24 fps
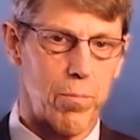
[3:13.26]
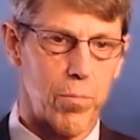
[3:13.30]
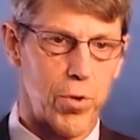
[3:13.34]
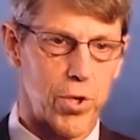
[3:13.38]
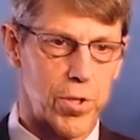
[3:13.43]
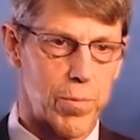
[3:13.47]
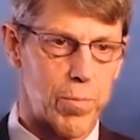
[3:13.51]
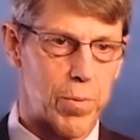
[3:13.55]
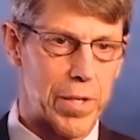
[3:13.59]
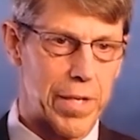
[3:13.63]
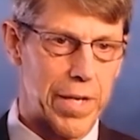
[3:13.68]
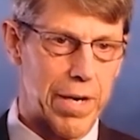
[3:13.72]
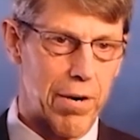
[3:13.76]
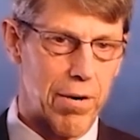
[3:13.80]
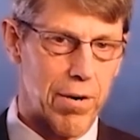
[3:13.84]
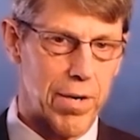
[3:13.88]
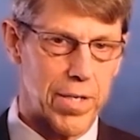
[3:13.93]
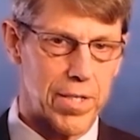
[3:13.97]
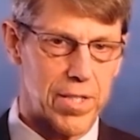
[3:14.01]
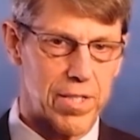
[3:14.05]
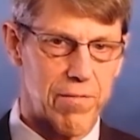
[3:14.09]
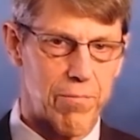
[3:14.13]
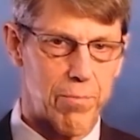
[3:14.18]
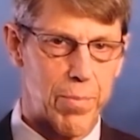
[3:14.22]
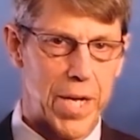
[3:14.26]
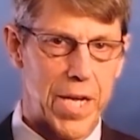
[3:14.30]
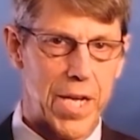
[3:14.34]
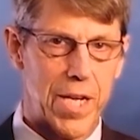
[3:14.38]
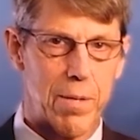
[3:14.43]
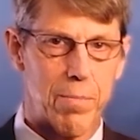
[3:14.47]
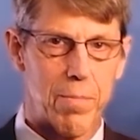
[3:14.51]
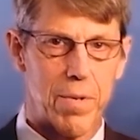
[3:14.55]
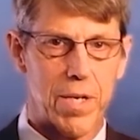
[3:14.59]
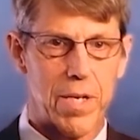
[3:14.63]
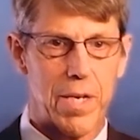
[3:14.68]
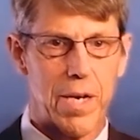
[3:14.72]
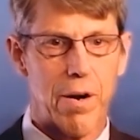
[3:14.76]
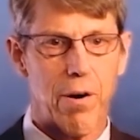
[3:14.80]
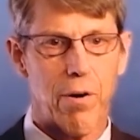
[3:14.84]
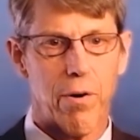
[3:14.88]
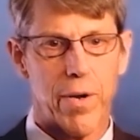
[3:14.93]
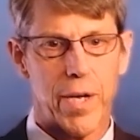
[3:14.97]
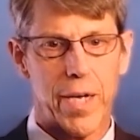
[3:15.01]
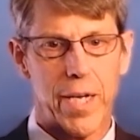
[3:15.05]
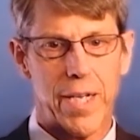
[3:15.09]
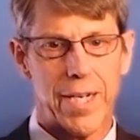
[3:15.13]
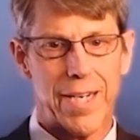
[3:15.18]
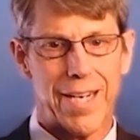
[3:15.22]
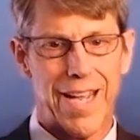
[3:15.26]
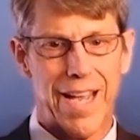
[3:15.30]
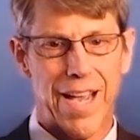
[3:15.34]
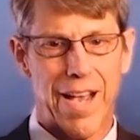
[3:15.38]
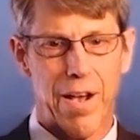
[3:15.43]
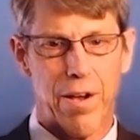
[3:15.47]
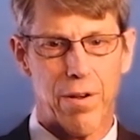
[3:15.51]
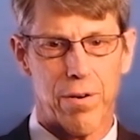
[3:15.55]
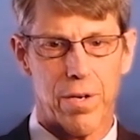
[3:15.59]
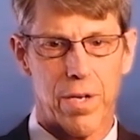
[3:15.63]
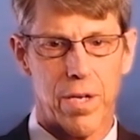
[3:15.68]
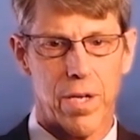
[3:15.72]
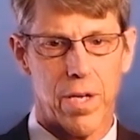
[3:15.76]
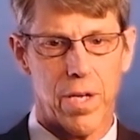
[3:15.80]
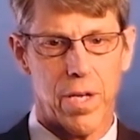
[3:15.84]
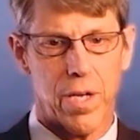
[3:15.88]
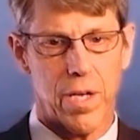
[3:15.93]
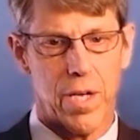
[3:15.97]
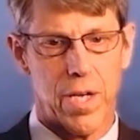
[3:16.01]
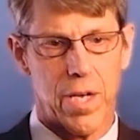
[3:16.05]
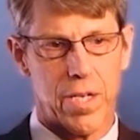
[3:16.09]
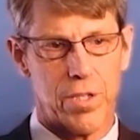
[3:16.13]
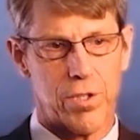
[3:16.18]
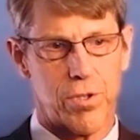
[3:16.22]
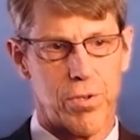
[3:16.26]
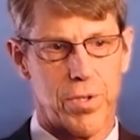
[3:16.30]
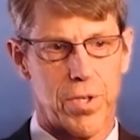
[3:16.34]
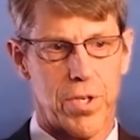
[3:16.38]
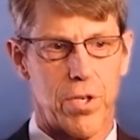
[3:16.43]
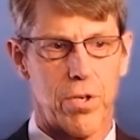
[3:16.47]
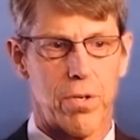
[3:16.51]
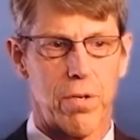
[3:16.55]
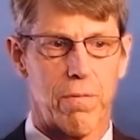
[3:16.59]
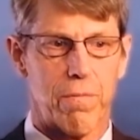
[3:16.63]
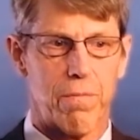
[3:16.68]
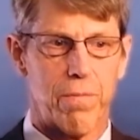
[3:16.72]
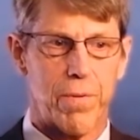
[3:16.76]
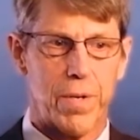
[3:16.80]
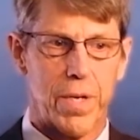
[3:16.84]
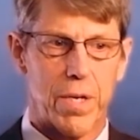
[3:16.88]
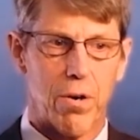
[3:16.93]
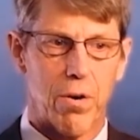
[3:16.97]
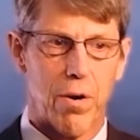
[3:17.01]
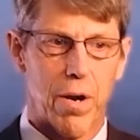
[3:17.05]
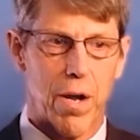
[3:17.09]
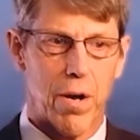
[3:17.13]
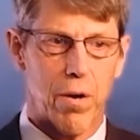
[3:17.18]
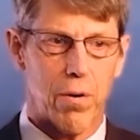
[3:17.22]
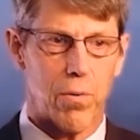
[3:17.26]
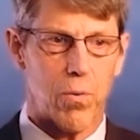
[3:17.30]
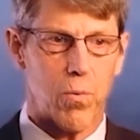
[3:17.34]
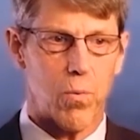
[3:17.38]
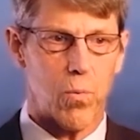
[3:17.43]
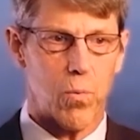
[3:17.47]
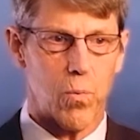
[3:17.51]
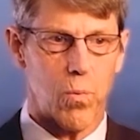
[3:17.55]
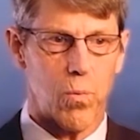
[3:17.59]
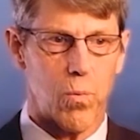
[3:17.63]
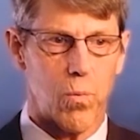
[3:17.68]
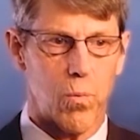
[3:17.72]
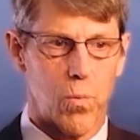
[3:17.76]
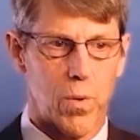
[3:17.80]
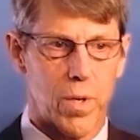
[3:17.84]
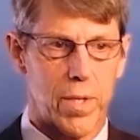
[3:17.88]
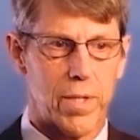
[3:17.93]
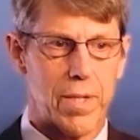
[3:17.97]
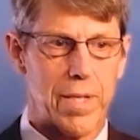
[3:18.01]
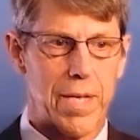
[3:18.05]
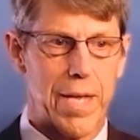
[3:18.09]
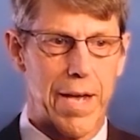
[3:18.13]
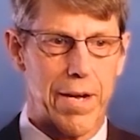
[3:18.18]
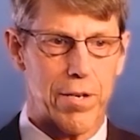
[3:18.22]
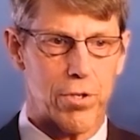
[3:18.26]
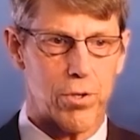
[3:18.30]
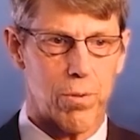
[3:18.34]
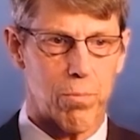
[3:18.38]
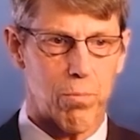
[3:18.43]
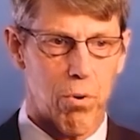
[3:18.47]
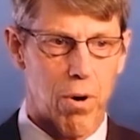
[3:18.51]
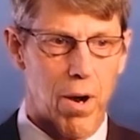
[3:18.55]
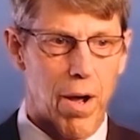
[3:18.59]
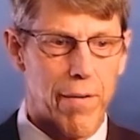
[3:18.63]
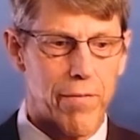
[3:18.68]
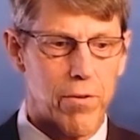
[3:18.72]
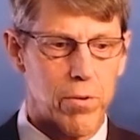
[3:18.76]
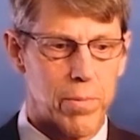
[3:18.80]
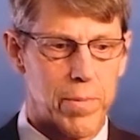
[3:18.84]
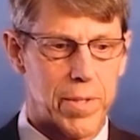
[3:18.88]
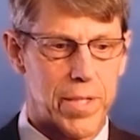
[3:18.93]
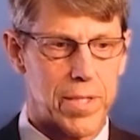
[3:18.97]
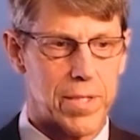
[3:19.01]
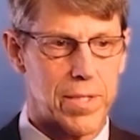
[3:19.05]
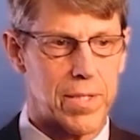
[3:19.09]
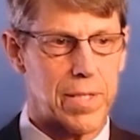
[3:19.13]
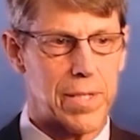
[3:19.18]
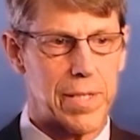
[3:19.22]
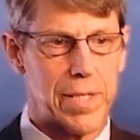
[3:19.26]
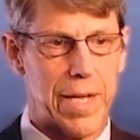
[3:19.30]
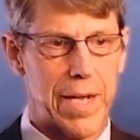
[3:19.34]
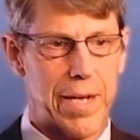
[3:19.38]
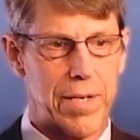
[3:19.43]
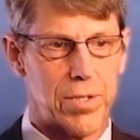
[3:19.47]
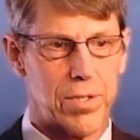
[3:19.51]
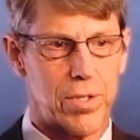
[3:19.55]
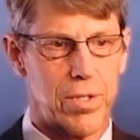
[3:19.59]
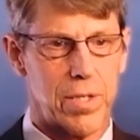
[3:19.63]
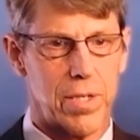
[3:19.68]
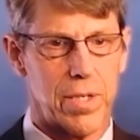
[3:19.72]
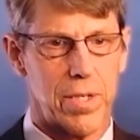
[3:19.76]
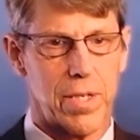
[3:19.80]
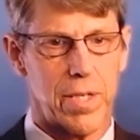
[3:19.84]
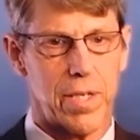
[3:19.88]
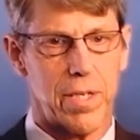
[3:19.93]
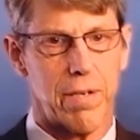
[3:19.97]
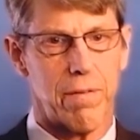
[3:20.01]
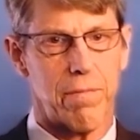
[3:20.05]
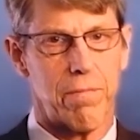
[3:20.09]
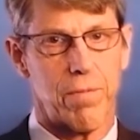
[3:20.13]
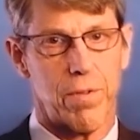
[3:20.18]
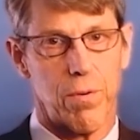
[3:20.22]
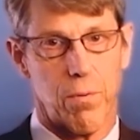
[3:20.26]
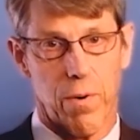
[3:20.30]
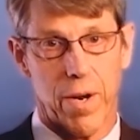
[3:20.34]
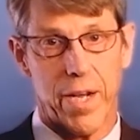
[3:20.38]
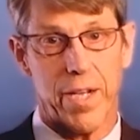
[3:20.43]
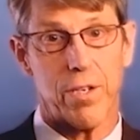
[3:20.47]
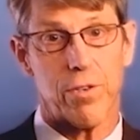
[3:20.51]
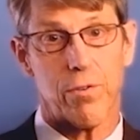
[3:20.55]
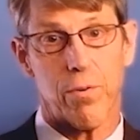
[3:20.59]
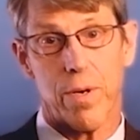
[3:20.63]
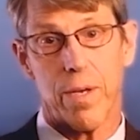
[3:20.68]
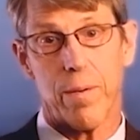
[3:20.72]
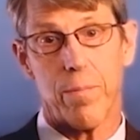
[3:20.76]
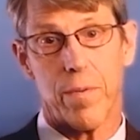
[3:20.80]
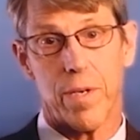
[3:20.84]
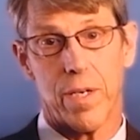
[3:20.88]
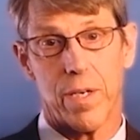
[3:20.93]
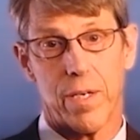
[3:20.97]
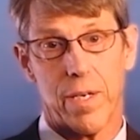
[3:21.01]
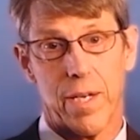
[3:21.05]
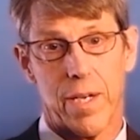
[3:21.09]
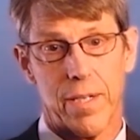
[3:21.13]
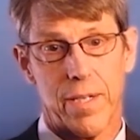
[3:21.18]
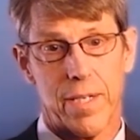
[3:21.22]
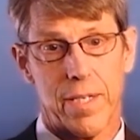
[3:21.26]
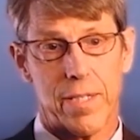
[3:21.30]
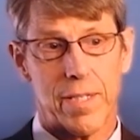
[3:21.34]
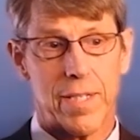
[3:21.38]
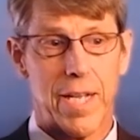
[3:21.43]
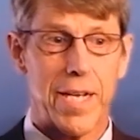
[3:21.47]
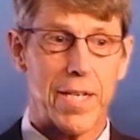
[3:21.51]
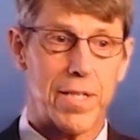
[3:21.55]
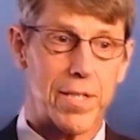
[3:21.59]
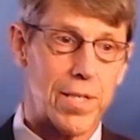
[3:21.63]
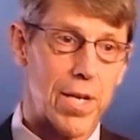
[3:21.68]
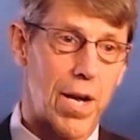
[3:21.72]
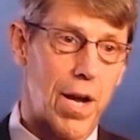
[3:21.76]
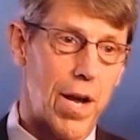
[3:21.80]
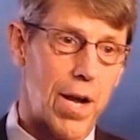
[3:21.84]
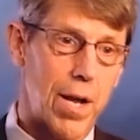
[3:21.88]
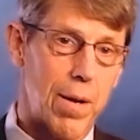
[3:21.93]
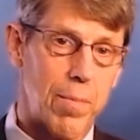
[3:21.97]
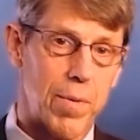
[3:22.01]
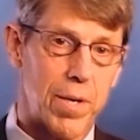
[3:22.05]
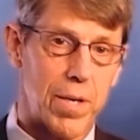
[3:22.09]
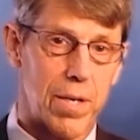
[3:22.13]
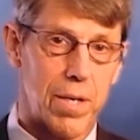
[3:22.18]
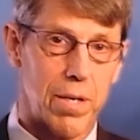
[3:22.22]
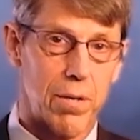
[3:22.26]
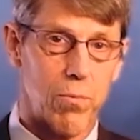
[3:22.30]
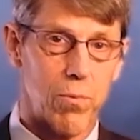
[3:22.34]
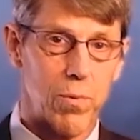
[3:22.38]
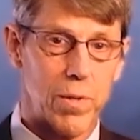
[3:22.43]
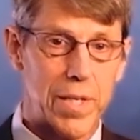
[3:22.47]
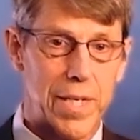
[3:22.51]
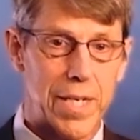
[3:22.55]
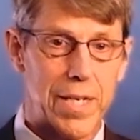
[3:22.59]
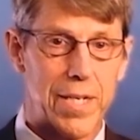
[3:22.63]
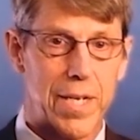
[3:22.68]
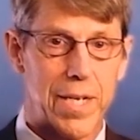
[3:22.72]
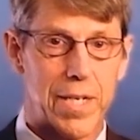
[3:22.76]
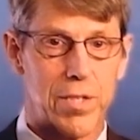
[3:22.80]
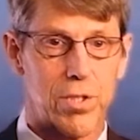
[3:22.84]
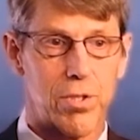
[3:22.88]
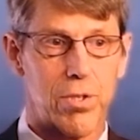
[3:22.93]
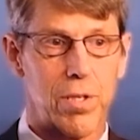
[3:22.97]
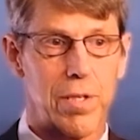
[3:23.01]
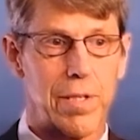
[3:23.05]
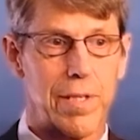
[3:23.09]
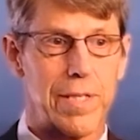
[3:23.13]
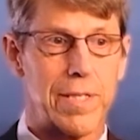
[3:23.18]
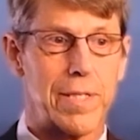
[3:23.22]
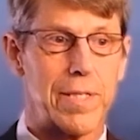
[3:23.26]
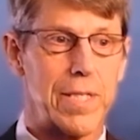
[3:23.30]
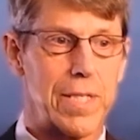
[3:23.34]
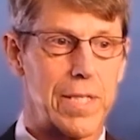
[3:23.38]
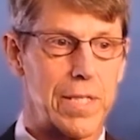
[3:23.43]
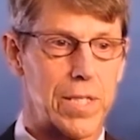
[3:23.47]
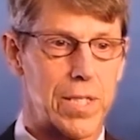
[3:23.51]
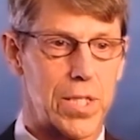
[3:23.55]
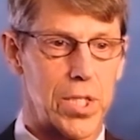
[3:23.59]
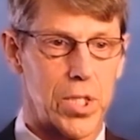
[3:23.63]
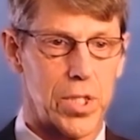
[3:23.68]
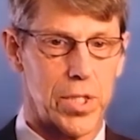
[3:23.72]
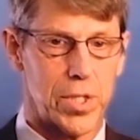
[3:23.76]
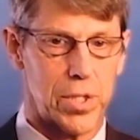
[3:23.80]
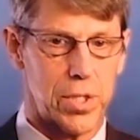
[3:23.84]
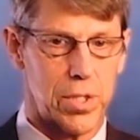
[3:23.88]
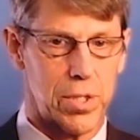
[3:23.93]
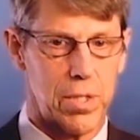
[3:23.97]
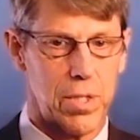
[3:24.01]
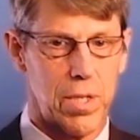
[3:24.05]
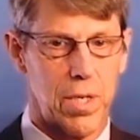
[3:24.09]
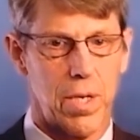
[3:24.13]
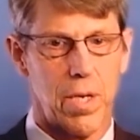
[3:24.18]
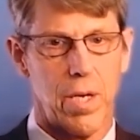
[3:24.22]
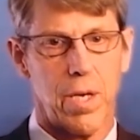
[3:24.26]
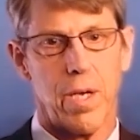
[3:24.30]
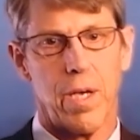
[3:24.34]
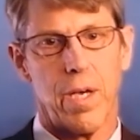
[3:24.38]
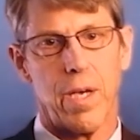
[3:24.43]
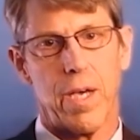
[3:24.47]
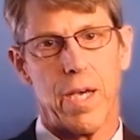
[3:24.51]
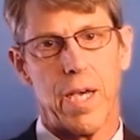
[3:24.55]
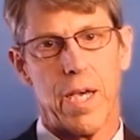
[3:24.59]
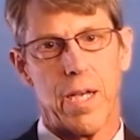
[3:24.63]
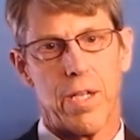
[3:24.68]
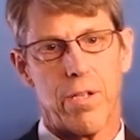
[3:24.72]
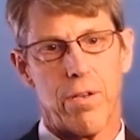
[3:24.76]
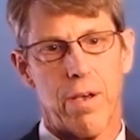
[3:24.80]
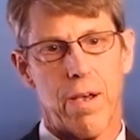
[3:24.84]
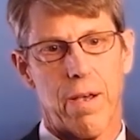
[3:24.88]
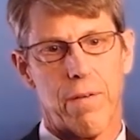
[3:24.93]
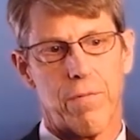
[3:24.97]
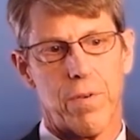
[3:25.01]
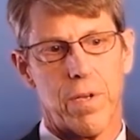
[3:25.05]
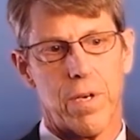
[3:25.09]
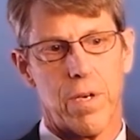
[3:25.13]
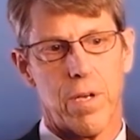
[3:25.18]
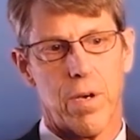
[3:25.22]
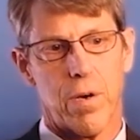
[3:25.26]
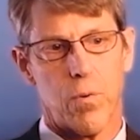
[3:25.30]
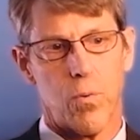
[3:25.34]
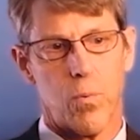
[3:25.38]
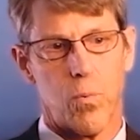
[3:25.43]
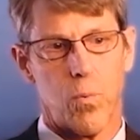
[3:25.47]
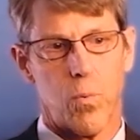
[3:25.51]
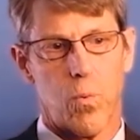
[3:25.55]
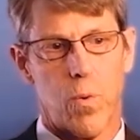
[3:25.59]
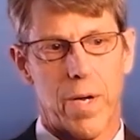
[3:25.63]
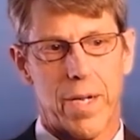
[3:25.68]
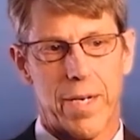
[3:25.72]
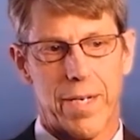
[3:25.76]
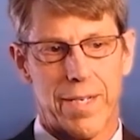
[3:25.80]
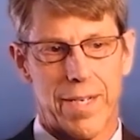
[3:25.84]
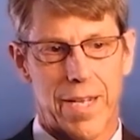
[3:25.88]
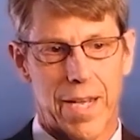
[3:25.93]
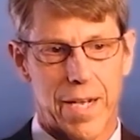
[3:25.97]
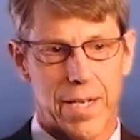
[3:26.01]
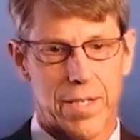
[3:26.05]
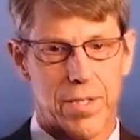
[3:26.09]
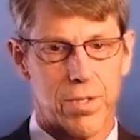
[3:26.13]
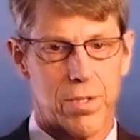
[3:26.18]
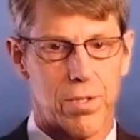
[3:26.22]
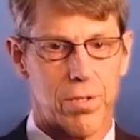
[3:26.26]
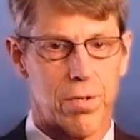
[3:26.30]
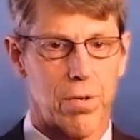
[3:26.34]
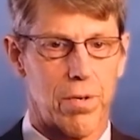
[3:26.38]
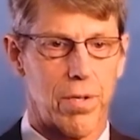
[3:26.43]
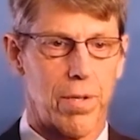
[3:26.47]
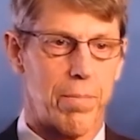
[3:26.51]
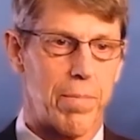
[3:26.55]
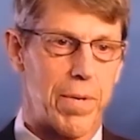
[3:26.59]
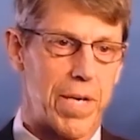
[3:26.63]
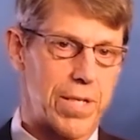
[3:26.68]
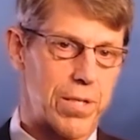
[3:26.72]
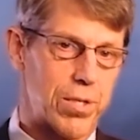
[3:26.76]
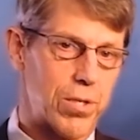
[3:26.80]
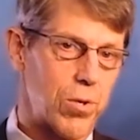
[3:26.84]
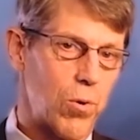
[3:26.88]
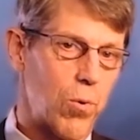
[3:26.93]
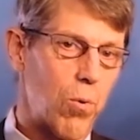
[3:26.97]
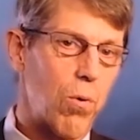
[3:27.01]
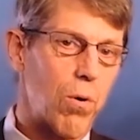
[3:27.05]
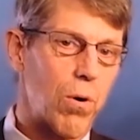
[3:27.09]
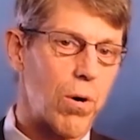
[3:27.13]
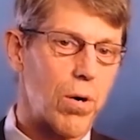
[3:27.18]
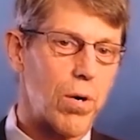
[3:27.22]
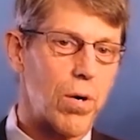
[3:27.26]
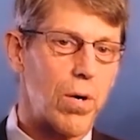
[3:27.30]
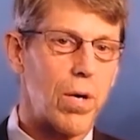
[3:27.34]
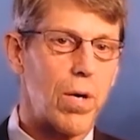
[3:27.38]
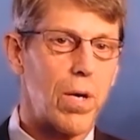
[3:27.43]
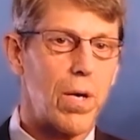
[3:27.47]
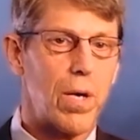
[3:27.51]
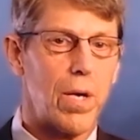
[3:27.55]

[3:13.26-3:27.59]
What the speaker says: multiple areas of pain, but narrowing it down so that you can figure out what the actual problem is allows you to give the right treatment. And this takes time, and it really takes good listening skills. And you have to know what tests are the best to order.